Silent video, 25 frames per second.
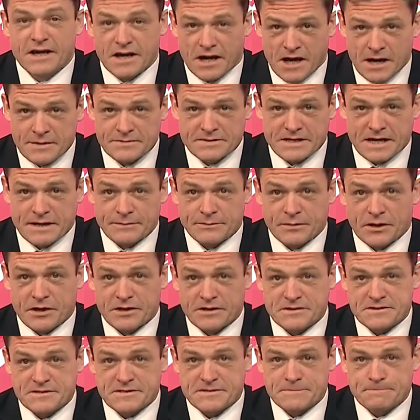I'm Dan
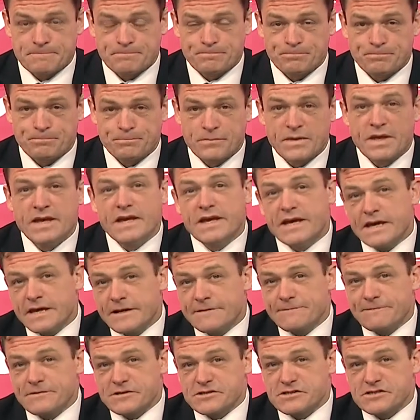Barnes.
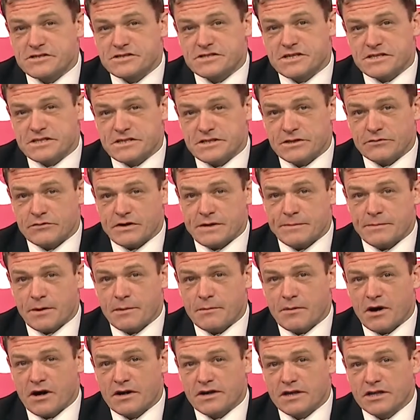Inefficiencies in the repo
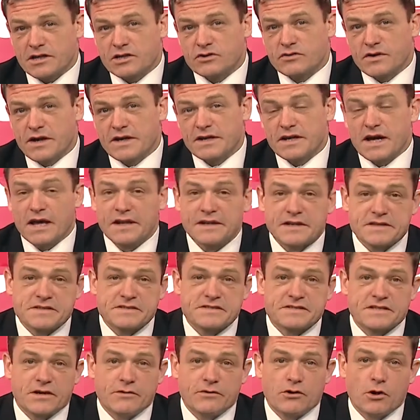market create
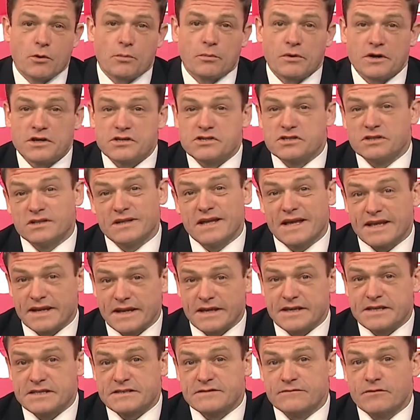unnecessary operational
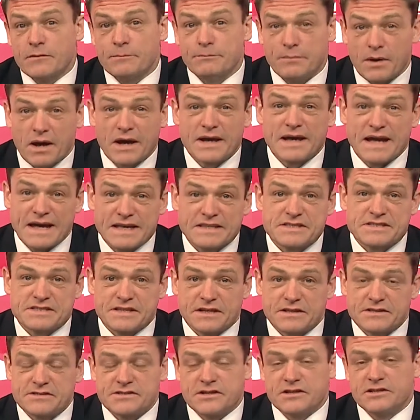headaches for buy and
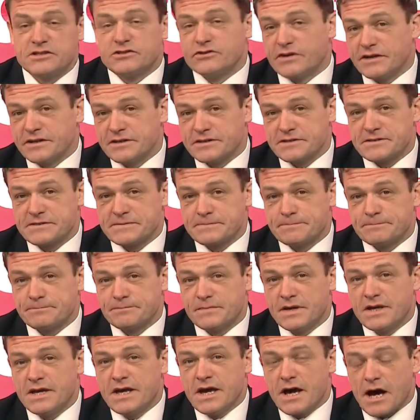sell side traders.
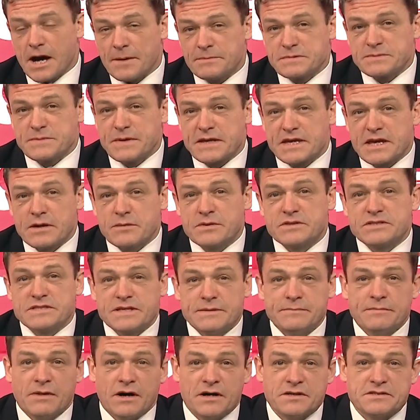I'm speaking with
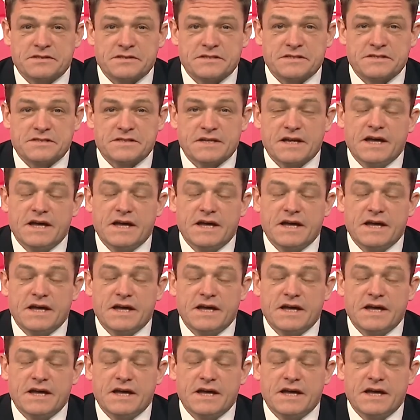Tim Martins,